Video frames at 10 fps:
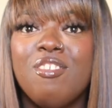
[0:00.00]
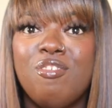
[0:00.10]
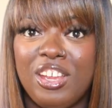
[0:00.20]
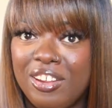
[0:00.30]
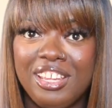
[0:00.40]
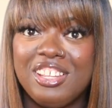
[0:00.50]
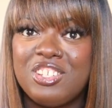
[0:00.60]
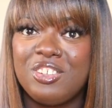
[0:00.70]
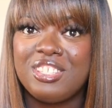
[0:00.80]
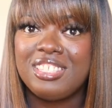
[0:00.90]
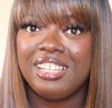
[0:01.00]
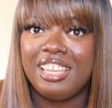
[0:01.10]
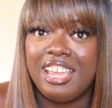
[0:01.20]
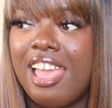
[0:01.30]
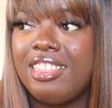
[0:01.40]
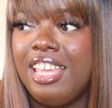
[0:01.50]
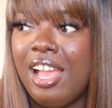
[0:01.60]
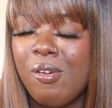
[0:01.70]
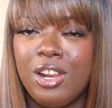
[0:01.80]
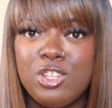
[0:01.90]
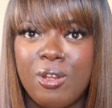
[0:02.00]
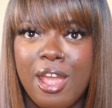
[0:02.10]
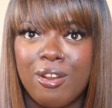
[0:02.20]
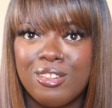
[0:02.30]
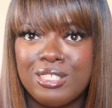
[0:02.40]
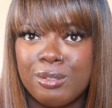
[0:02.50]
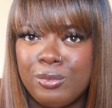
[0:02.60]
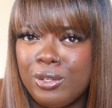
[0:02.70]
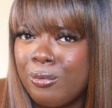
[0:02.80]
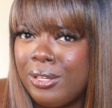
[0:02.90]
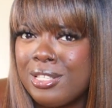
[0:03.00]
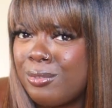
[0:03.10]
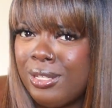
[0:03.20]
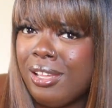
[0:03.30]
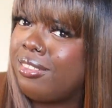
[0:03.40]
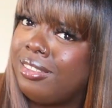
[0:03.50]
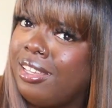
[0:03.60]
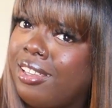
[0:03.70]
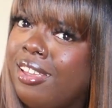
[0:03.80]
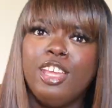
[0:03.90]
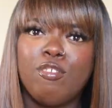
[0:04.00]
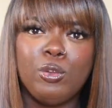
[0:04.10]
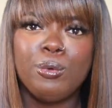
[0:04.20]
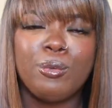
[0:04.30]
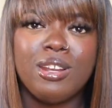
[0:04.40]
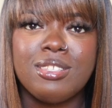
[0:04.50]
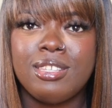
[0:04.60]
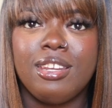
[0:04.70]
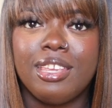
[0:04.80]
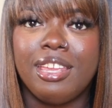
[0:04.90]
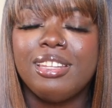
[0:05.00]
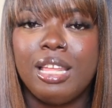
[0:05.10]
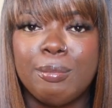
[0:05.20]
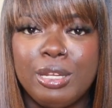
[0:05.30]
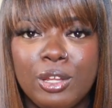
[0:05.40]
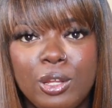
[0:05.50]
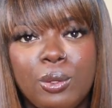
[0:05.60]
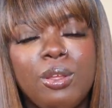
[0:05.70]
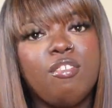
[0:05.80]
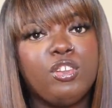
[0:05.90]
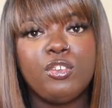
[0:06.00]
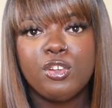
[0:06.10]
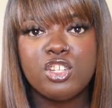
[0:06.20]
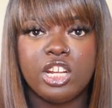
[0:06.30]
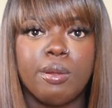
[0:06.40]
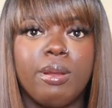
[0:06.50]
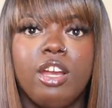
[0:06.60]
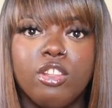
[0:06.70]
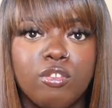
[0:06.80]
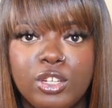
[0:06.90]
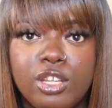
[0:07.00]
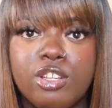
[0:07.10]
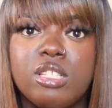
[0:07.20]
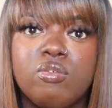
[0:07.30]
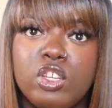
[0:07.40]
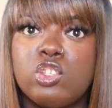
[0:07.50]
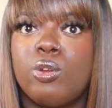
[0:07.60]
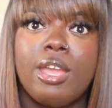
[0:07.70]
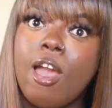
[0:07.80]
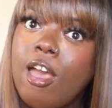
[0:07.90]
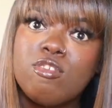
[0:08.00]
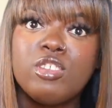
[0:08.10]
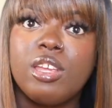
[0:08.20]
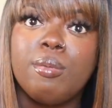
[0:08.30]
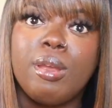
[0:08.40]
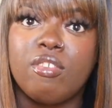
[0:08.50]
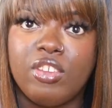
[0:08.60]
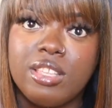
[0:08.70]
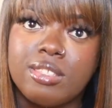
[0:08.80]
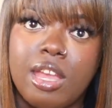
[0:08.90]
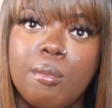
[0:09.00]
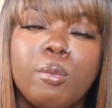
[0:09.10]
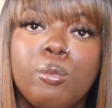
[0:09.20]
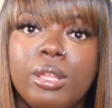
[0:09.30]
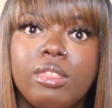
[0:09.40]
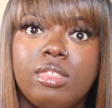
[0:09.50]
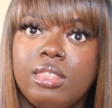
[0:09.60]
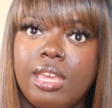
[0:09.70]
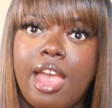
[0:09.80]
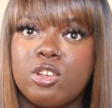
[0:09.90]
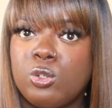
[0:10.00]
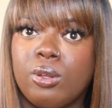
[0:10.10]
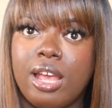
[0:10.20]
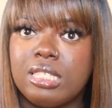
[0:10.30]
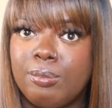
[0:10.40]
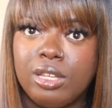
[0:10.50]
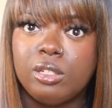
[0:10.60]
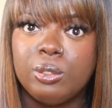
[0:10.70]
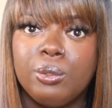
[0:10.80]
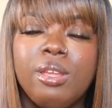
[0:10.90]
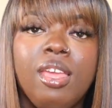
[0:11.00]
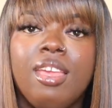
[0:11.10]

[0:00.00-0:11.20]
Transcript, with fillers: very interesting. I think I want to try it on some more wigs. What do y'all think? If you would want to see it again, let me know. And feel free to check out my other videos featuring how I've done my fake scalp with the actual Got2b glue